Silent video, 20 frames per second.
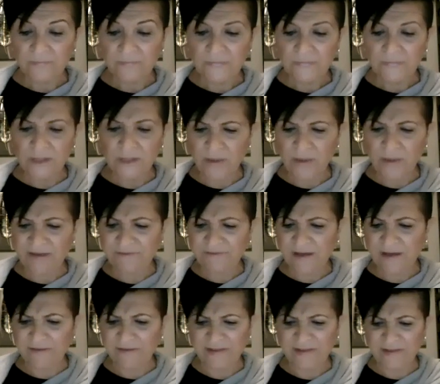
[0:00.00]
No
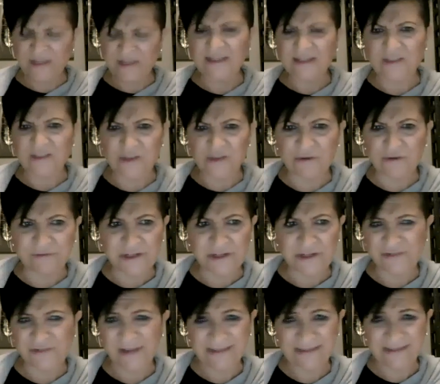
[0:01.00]
FF. I think that's no French
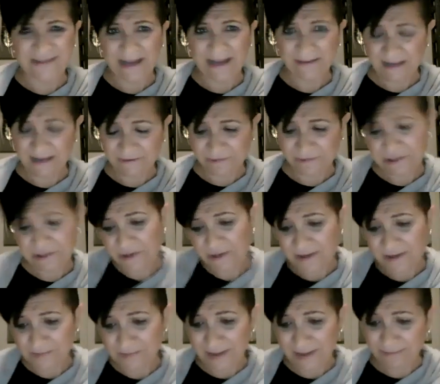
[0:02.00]
fries. I don't have French
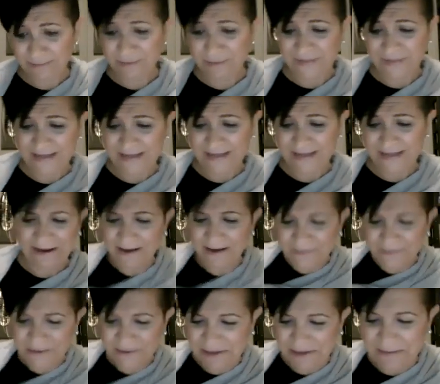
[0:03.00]
fries, but I put that down. I
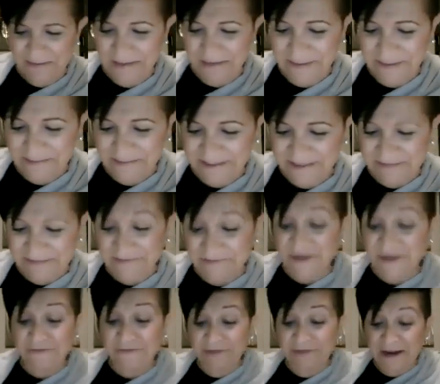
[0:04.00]
was just trying to make up stuff.
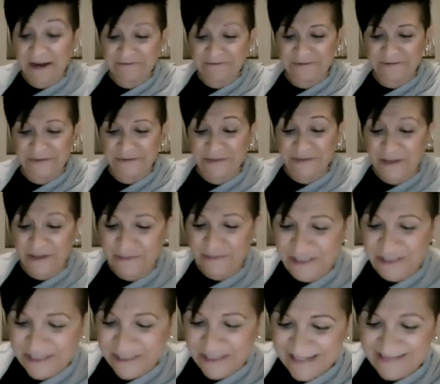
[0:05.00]
No fried food, no
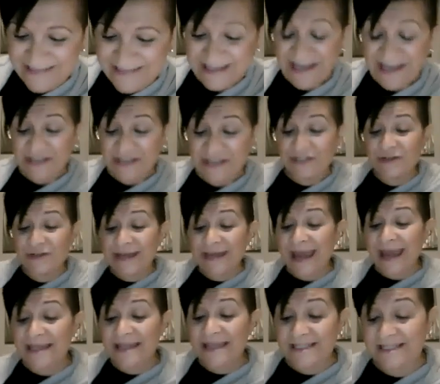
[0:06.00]
cheese. Drink
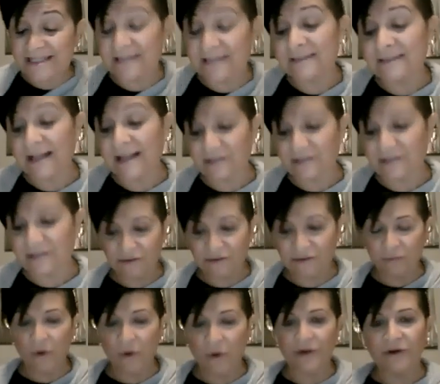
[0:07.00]
8 to 10 glasses of
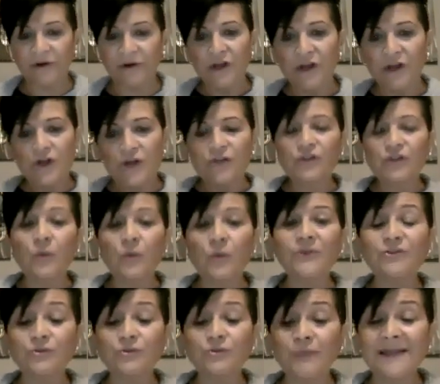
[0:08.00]
water. So
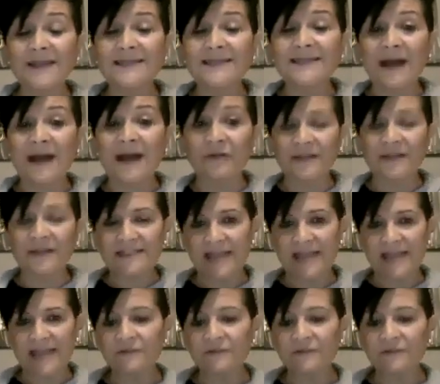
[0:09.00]
once you write down the 10